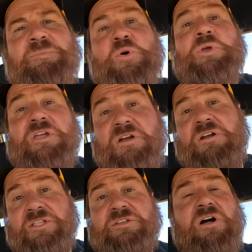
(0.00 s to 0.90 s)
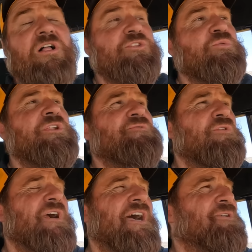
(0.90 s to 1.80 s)
But we are on call
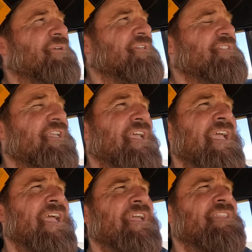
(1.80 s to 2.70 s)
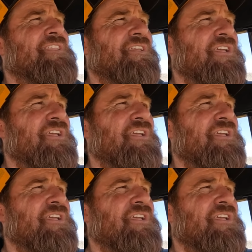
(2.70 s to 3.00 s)
twenty-four hours, and